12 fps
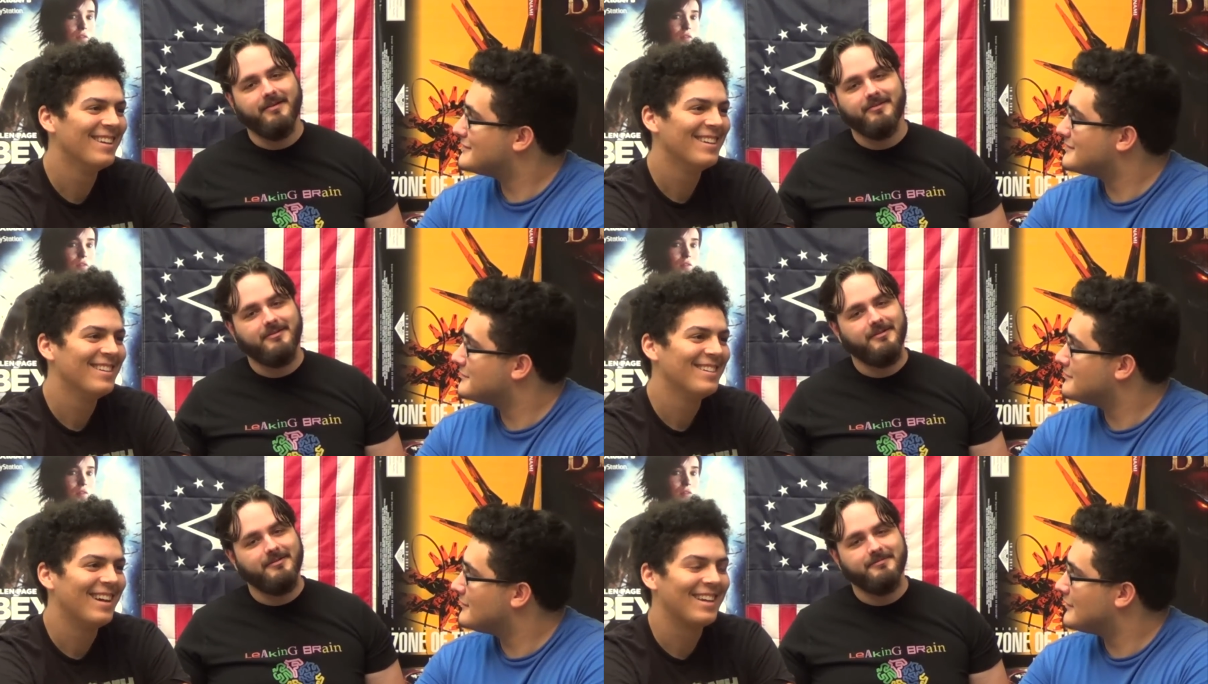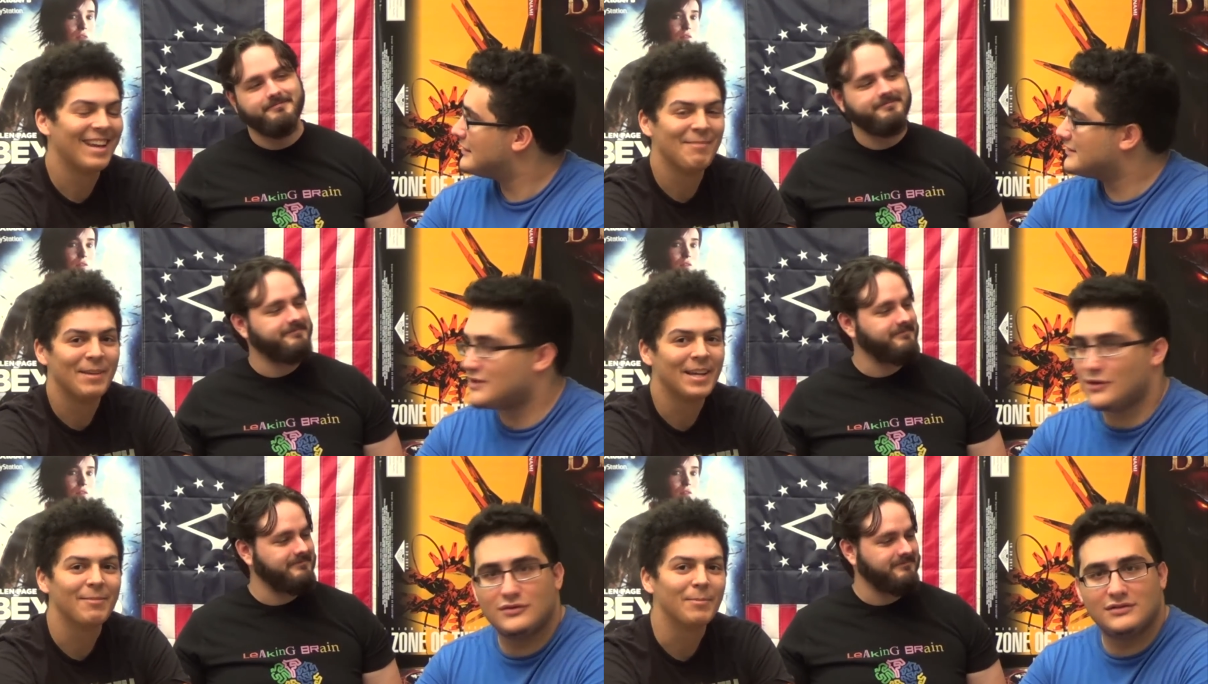Speaker 1: Messed up. I can't
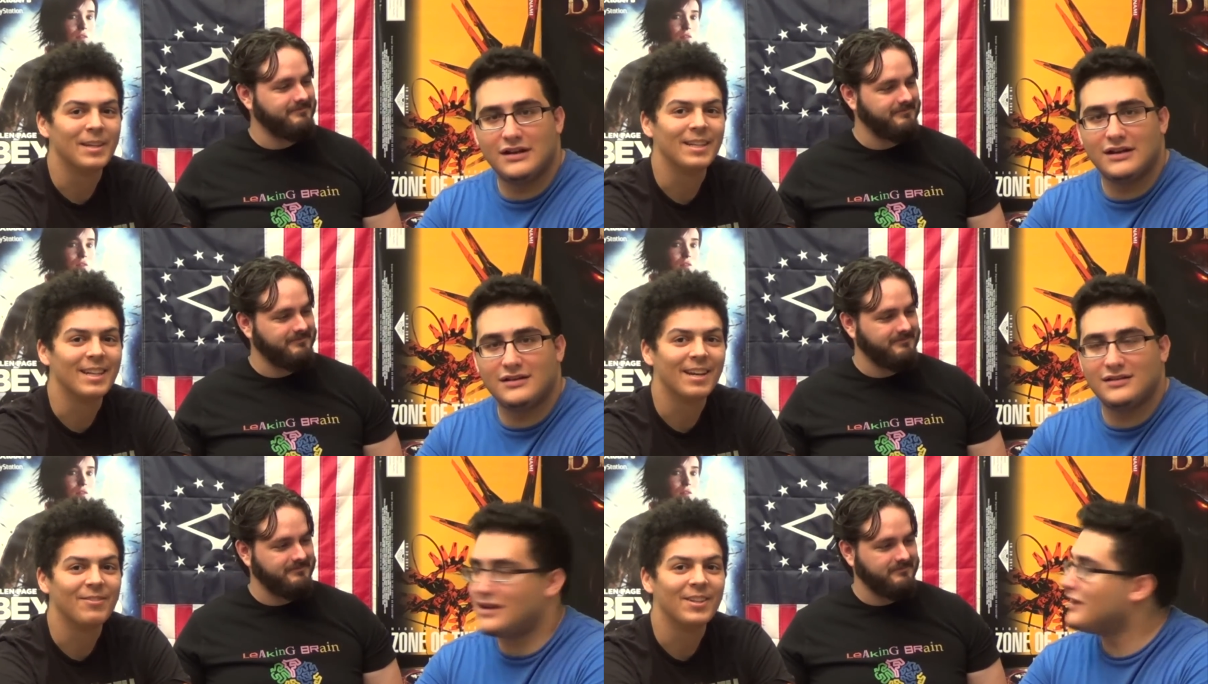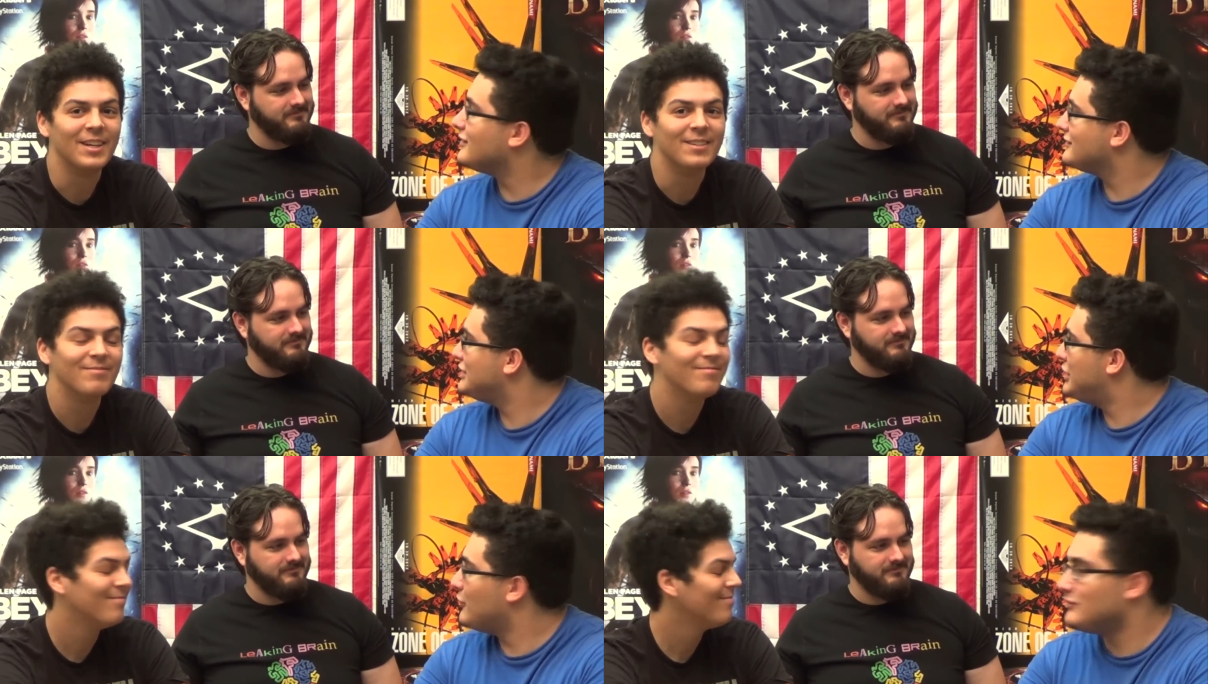make so, it
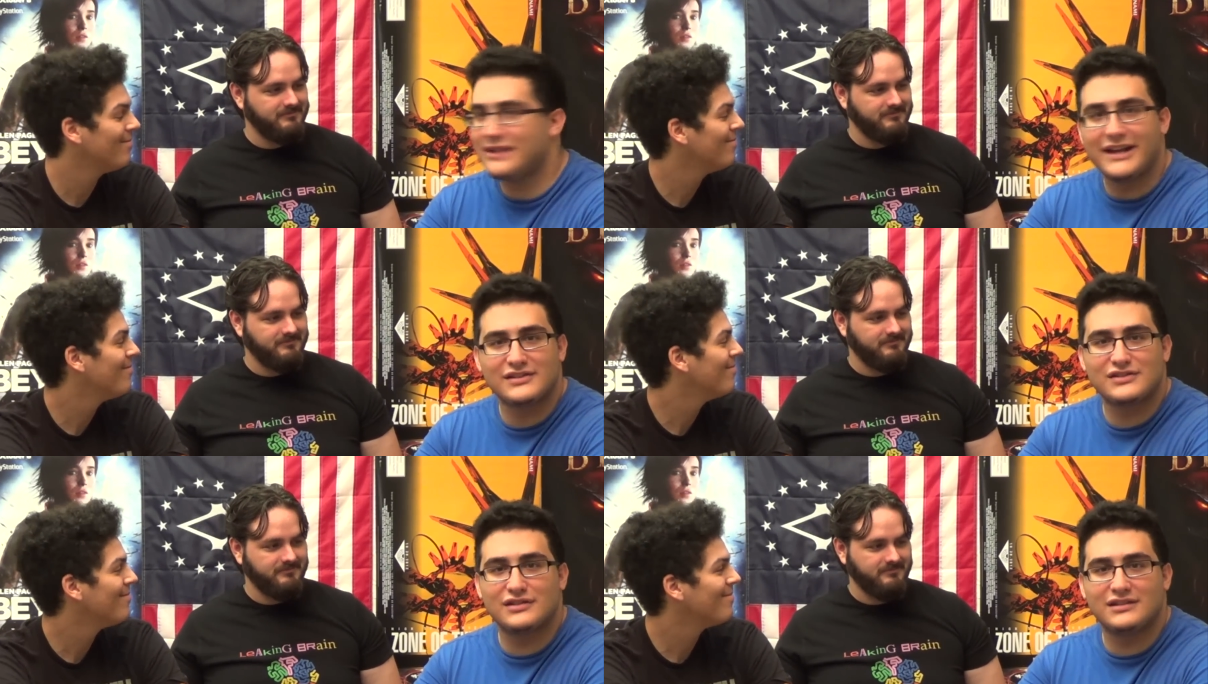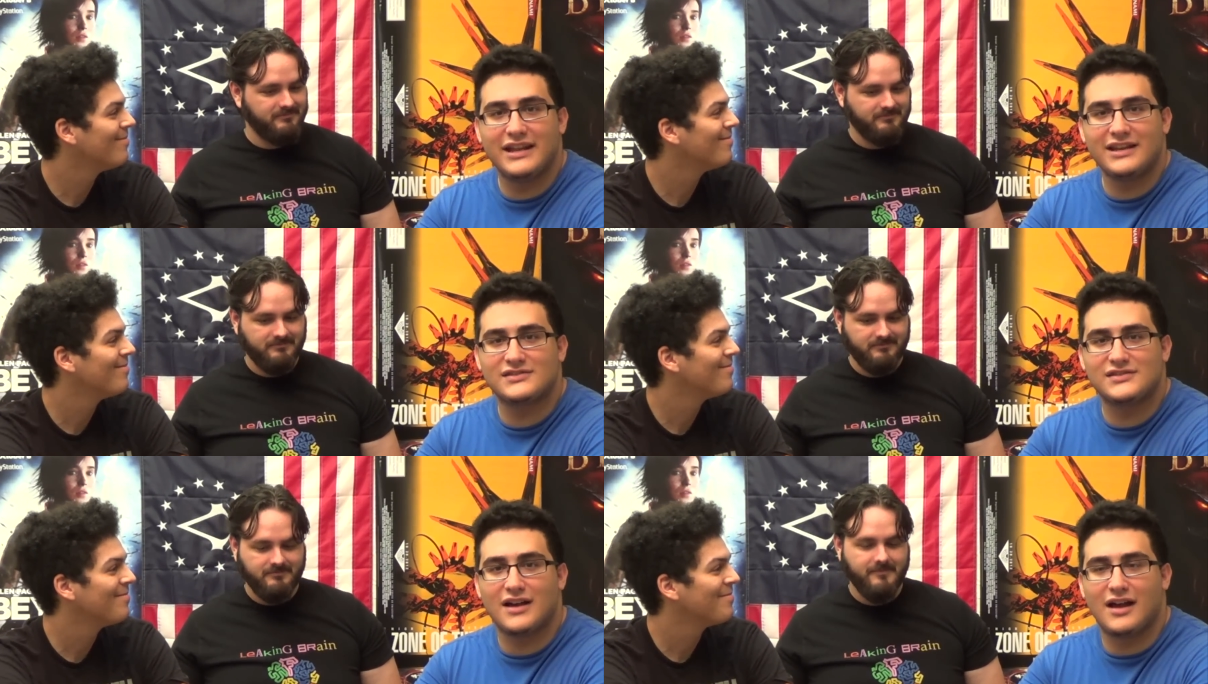uh, you know, let us
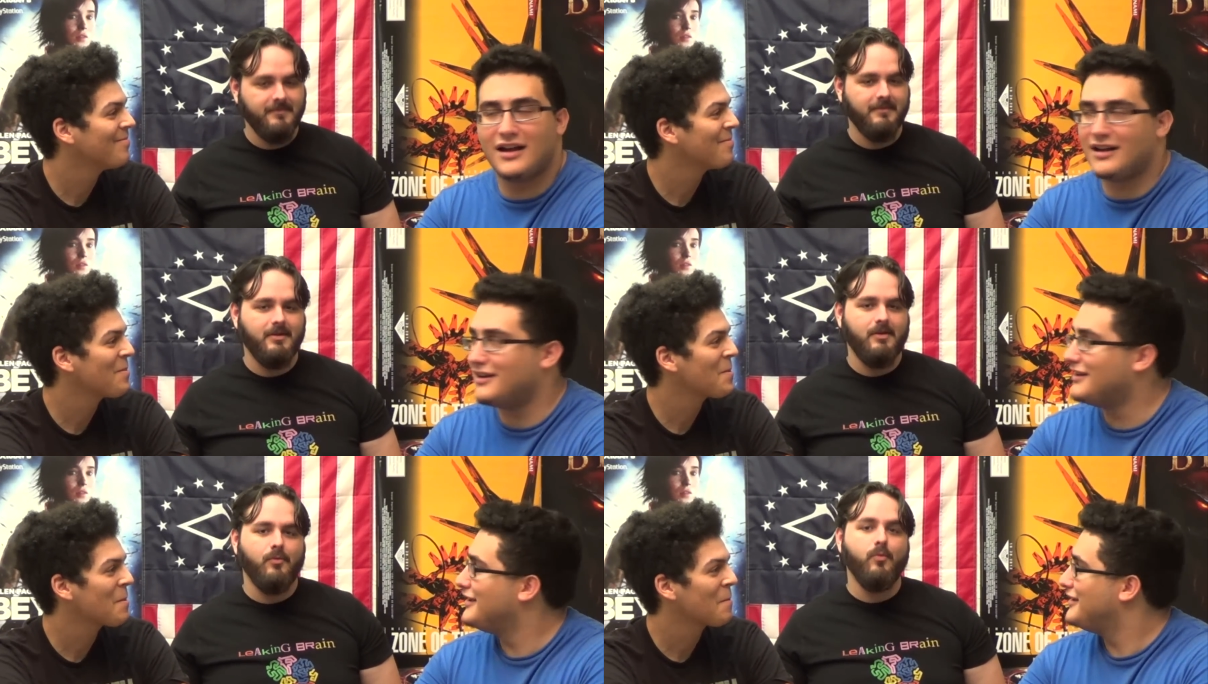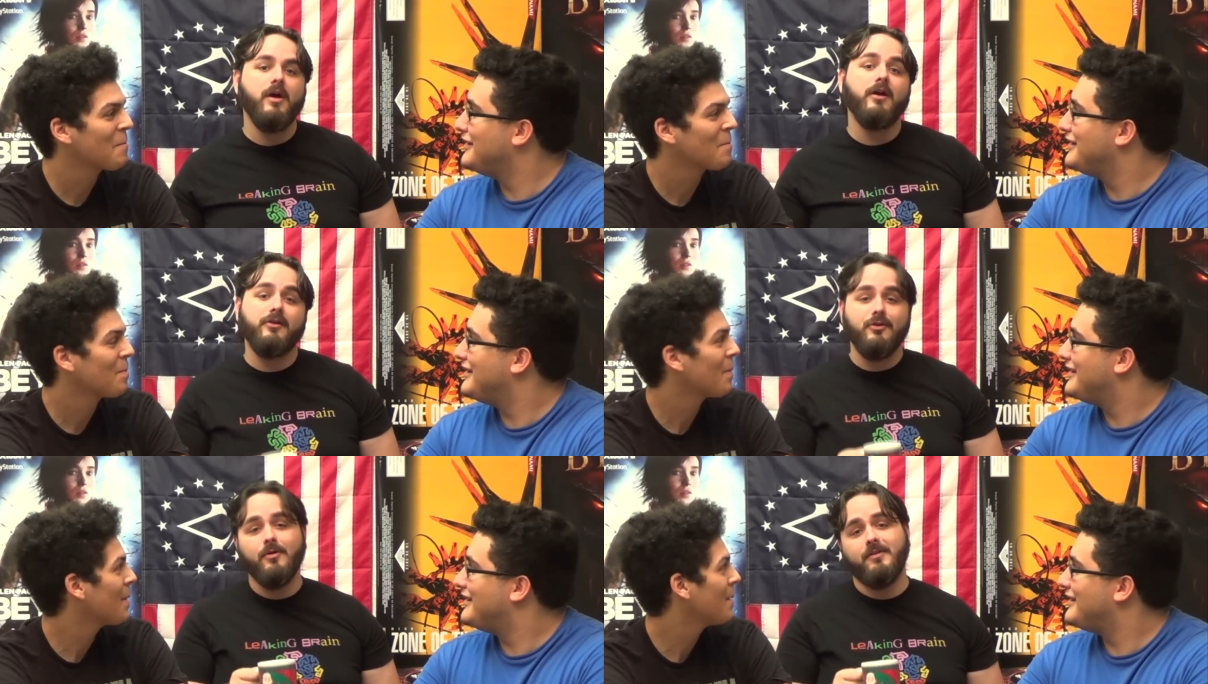let us. Uh,
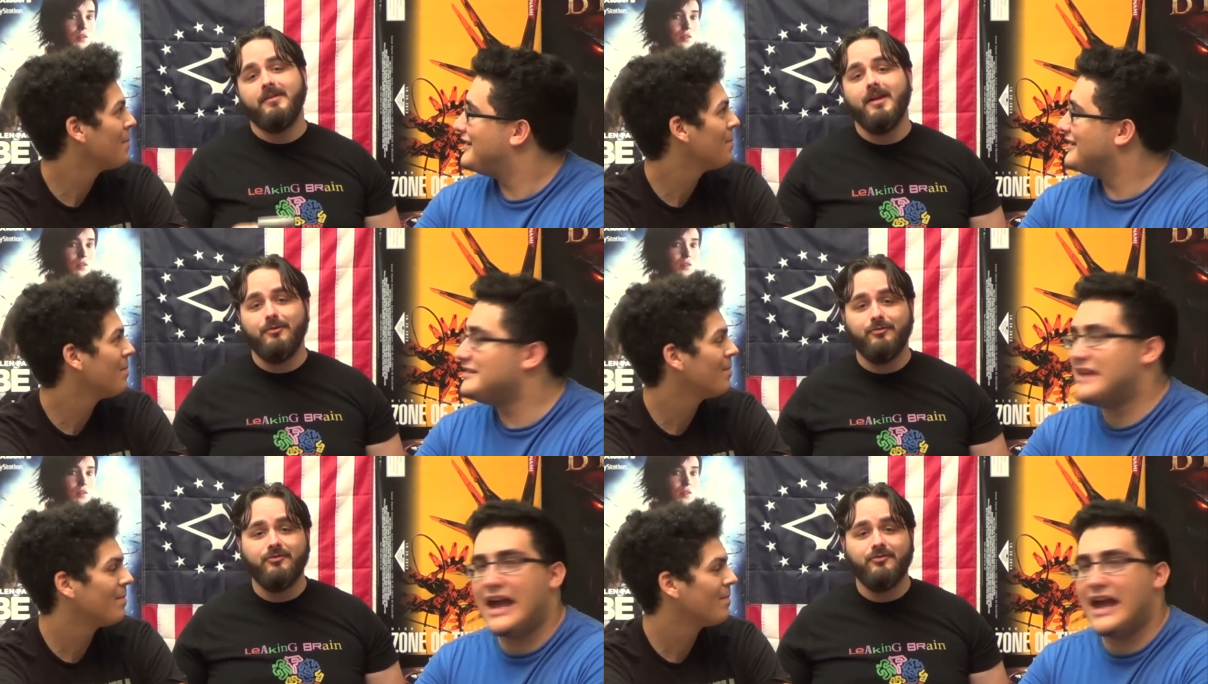Where are
Speaker 2: you on the net